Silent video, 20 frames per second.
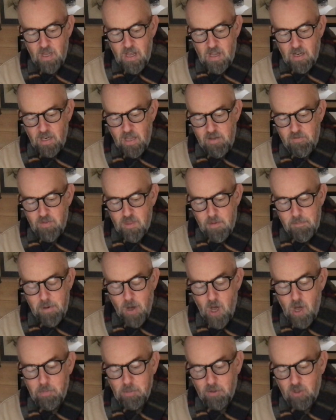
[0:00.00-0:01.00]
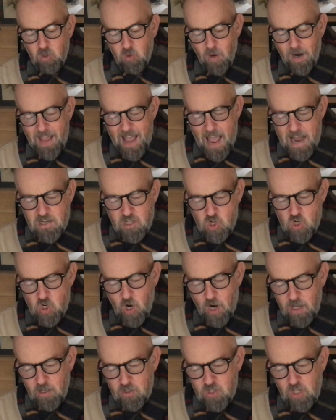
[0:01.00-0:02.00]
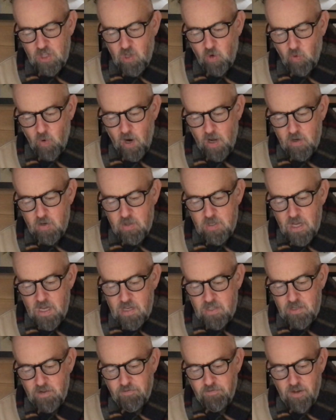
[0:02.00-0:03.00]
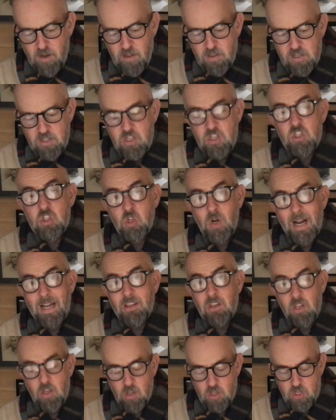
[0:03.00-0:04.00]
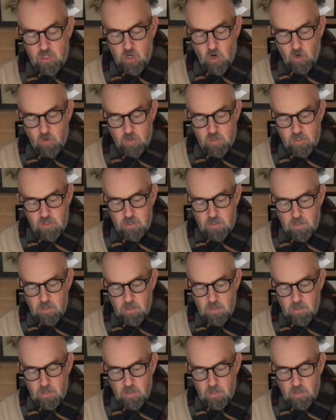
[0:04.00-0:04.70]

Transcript: leaving the purple-grey entrails in the road to further distract the other dogs.